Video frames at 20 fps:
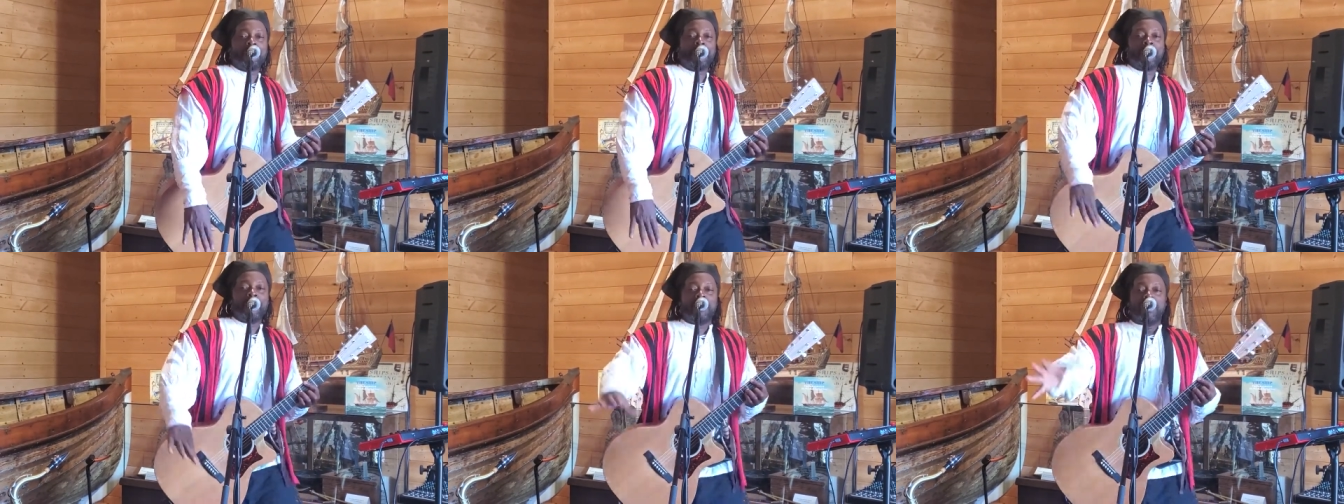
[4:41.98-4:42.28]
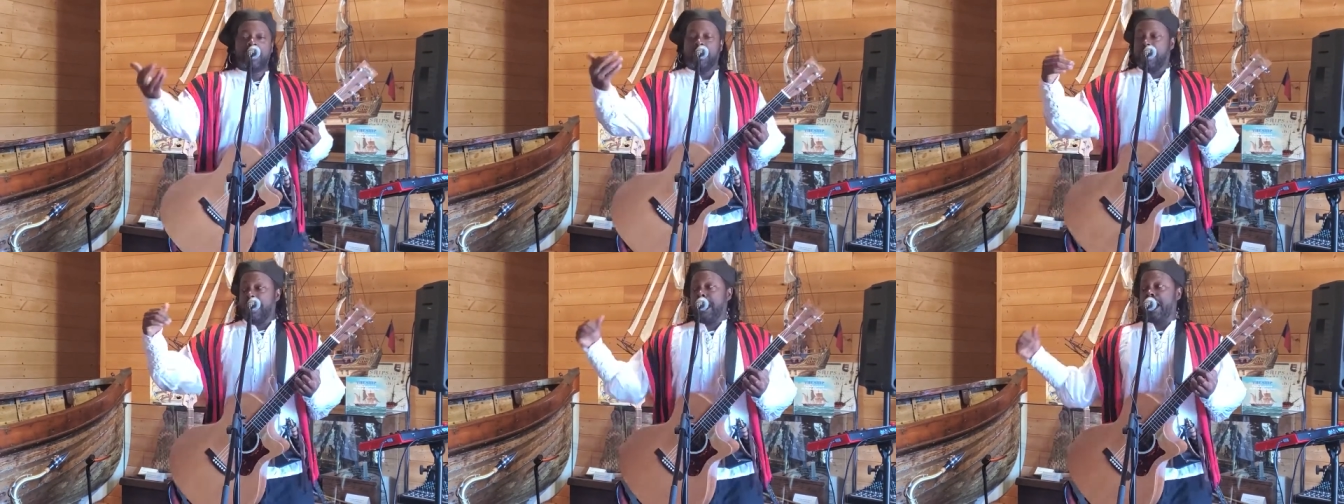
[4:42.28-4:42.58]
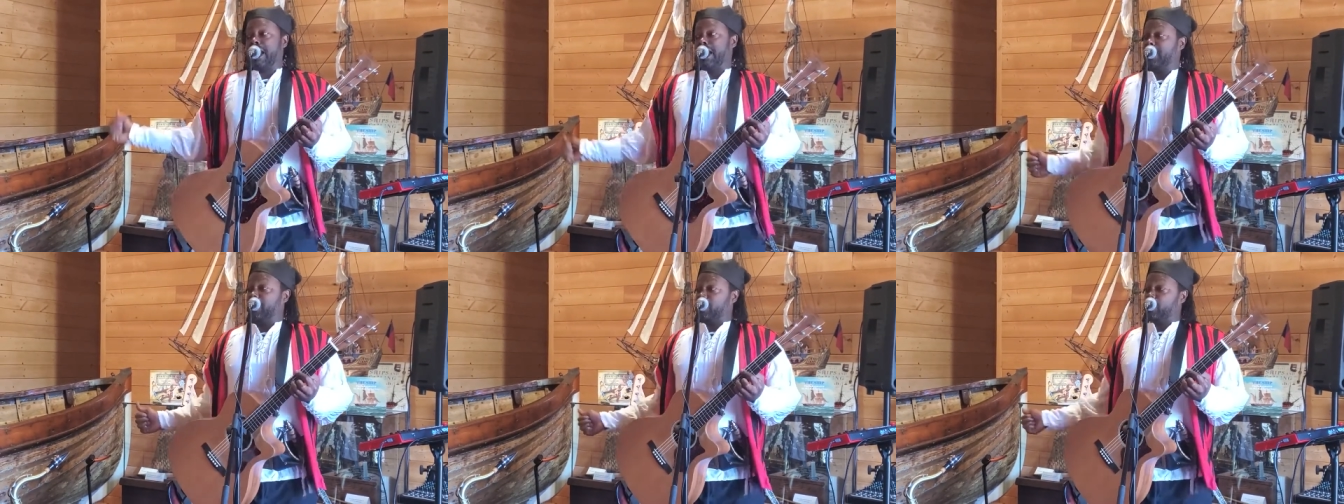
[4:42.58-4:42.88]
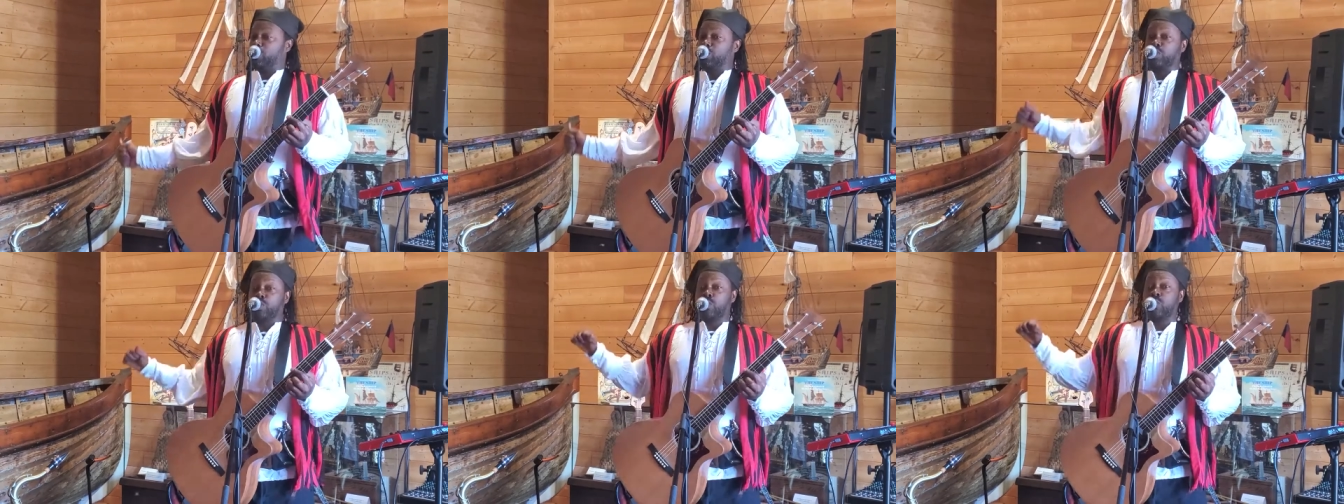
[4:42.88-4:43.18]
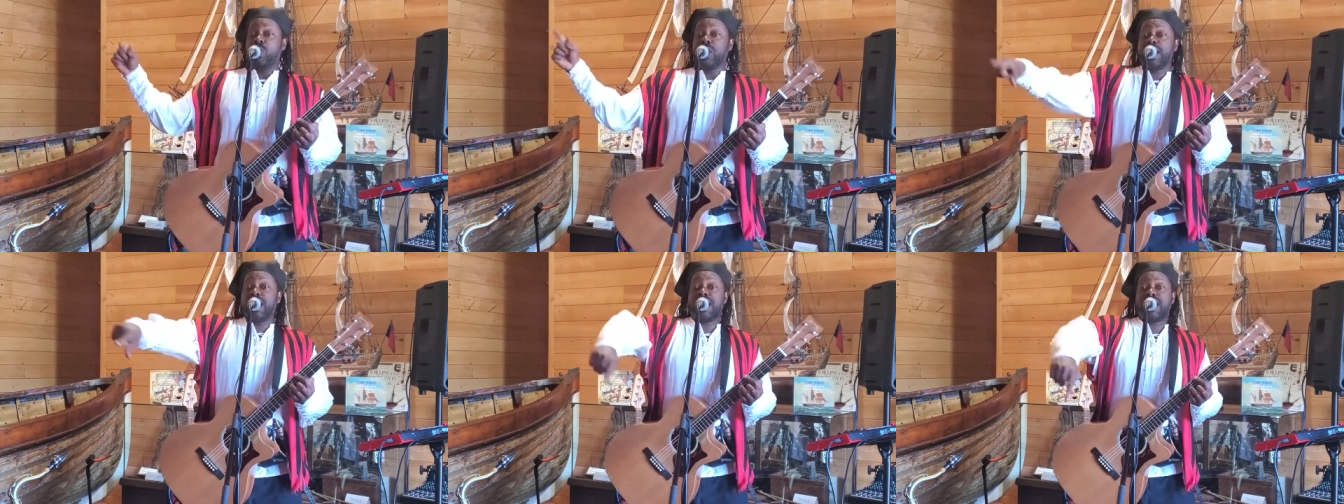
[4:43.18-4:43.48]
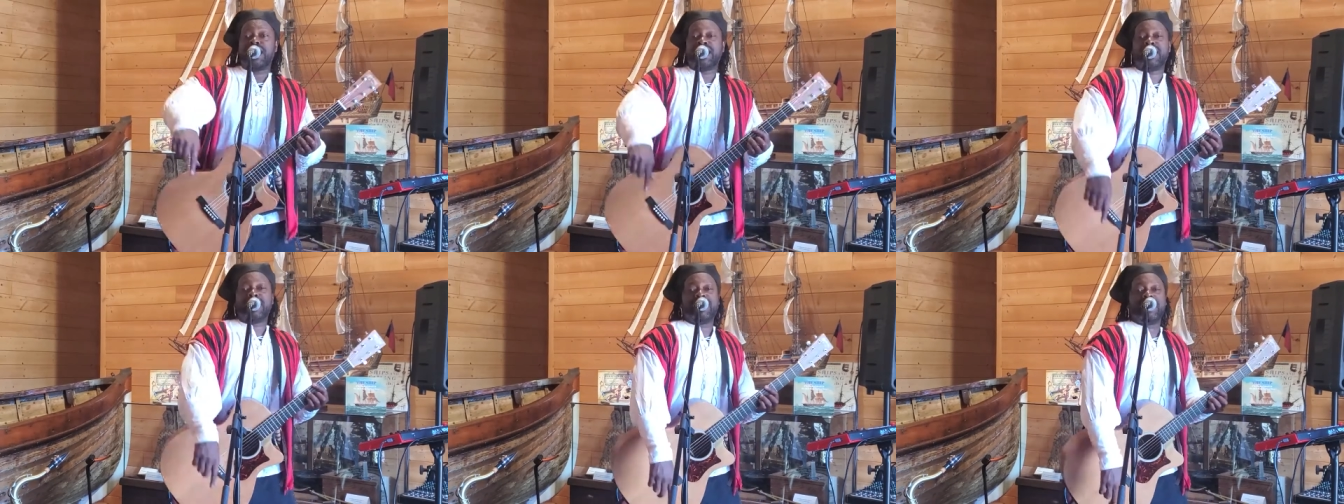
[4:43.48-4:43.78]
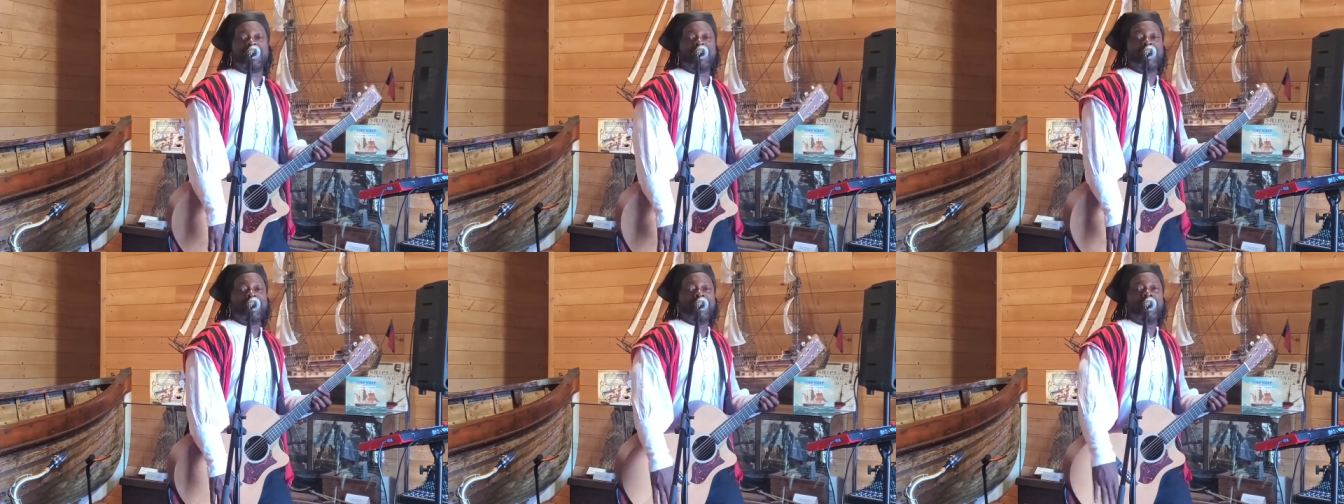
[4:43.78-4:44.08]
Anchors
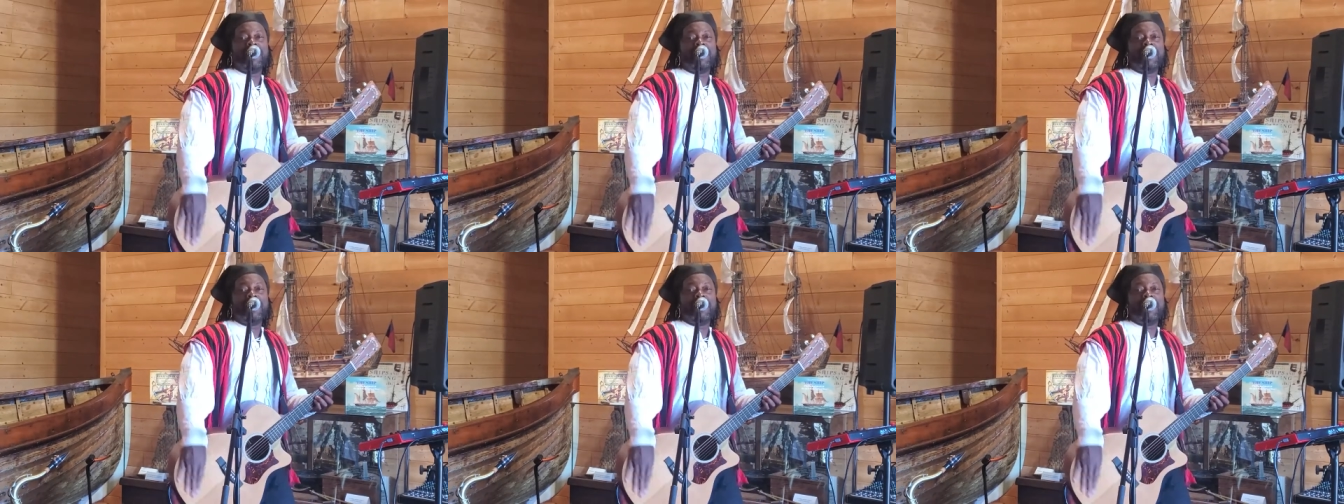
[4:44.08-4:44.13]
away,